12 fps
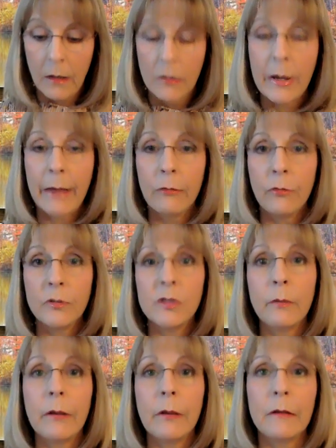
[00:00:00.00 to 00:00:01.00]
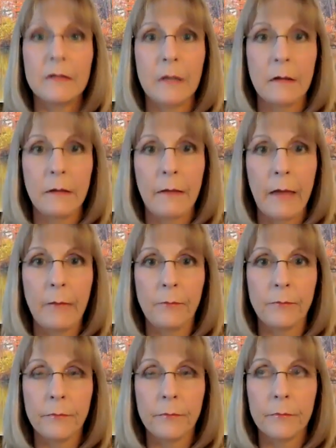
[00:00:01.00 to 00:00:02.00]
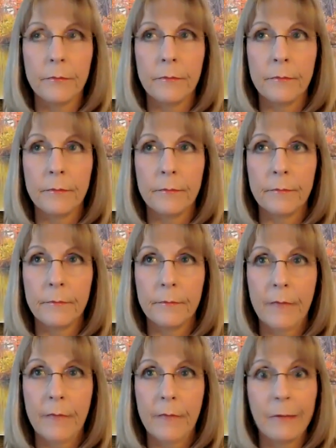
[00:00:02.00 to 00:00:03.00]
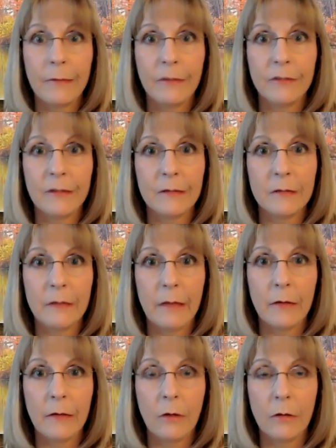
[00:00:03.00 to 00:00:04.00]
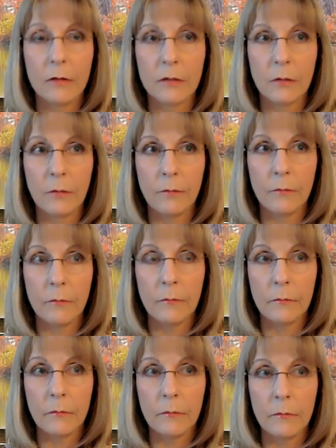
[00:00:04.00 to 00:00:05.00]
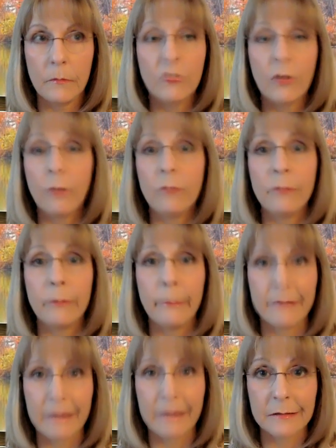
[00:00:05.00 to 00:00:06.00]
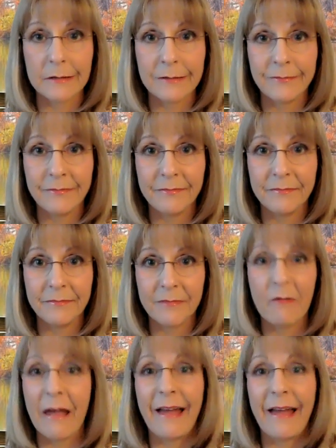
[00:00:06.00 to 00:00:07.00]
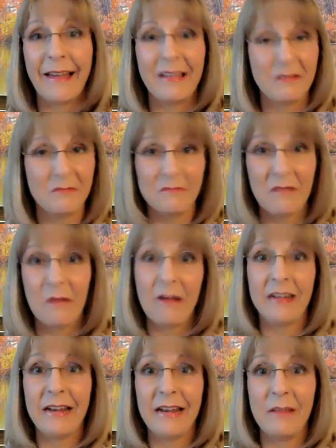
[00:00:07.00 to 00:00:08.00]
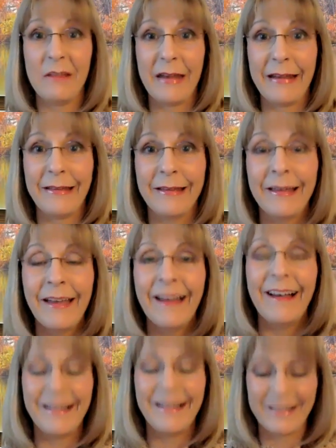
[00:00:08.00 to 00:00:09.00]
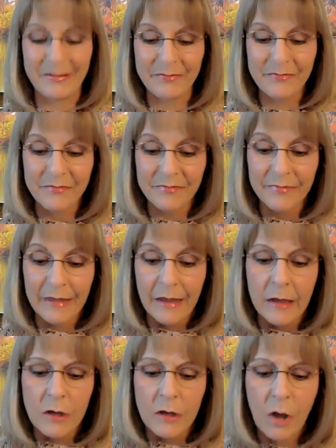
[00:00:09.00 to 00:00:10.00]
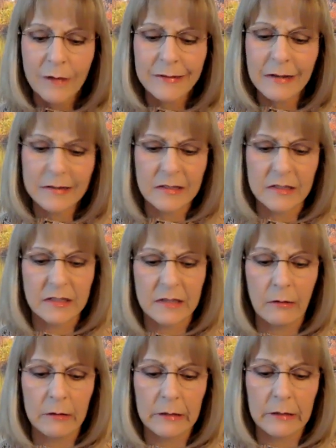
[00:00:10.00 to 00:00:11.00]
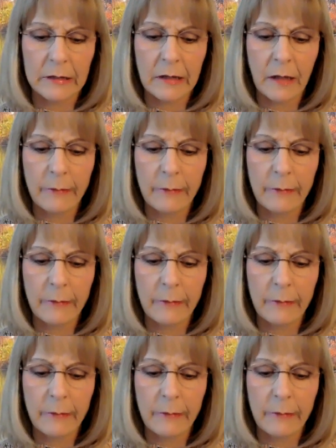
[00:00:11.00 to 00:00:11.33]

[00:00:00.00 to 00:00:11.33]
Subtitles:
Now, this is what I say to that, and what they're saying to that also. You should always be protected around anybody. Not necessarily.